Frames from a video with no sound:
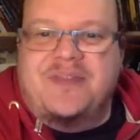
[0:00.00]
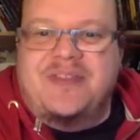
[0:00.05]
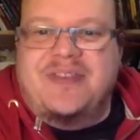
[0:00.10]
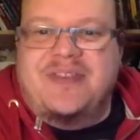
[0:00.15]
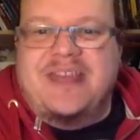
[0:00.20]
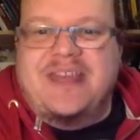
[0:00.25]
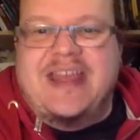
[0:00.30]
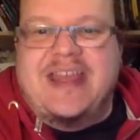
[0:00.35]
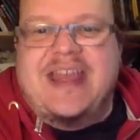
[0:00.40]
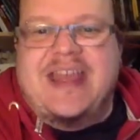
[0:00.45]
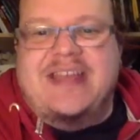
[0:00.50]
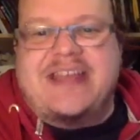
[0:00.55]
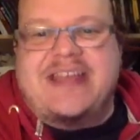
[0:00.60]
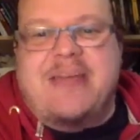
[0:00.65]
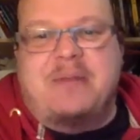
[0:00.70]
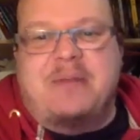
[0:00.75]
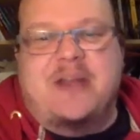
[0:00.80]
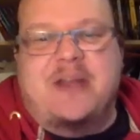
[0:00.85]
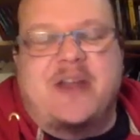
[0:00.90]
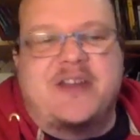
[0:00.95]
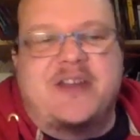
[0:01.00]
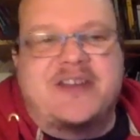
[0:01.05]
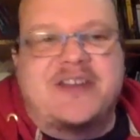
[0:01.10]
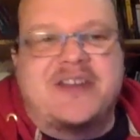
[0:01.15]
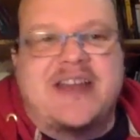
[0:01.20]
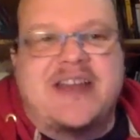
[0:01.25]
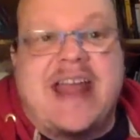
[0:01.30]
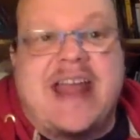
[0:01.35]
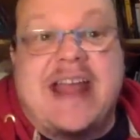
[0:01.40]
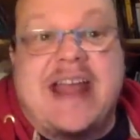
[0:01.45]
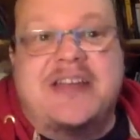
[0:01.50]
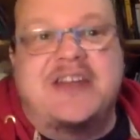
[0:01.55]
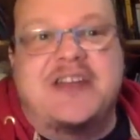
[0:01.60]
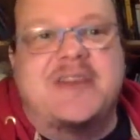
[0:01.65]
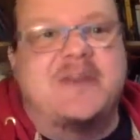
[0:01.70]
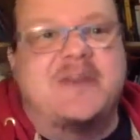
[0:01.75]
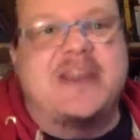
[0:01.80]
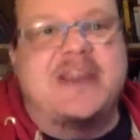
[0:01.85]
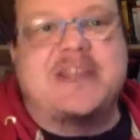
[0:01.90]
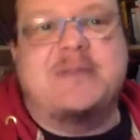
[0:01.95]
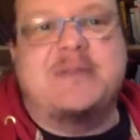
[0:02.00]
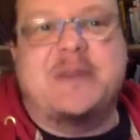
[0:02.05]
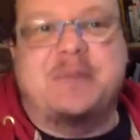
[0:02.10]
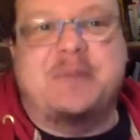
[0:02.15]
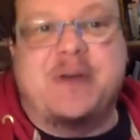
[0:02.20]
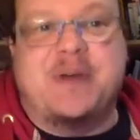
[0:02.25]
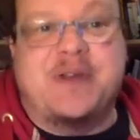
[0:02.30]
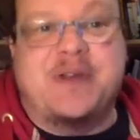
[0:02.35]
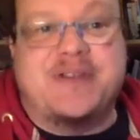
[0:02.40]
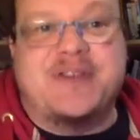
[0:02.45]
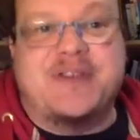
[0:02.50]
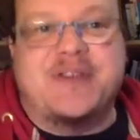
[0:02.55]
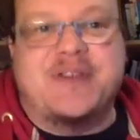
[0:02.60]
Yeah, tap and go, you just need hands. You don't even need to be the person